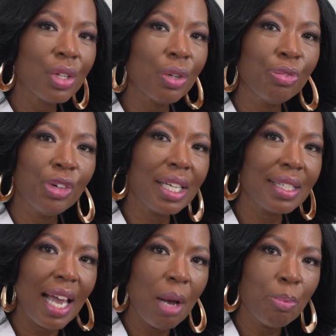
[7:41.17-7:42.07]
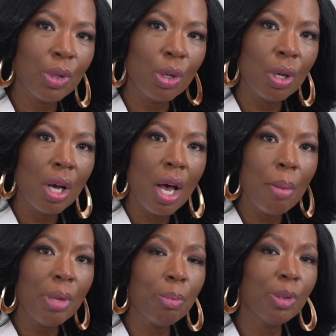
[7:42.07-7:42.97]
So for example,
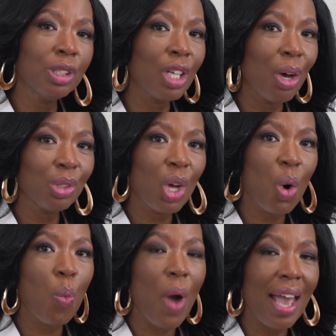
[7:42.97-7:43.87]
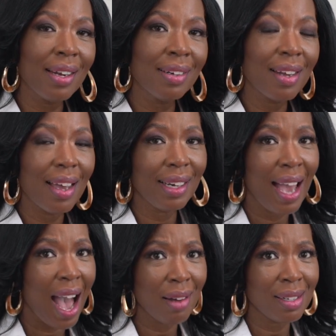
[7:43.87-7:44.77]
people don't know when and
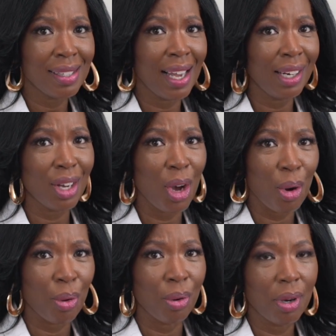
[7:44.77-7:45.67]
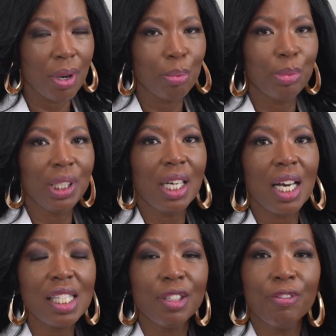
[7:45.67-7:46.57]
how to say no
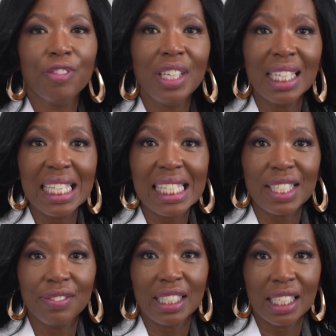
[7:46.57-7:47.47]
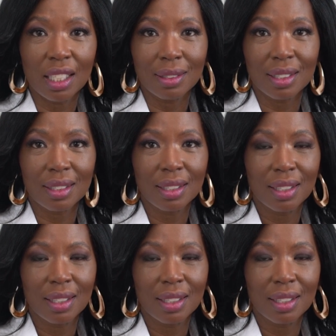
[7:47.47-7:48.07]
because of feelings of guilt.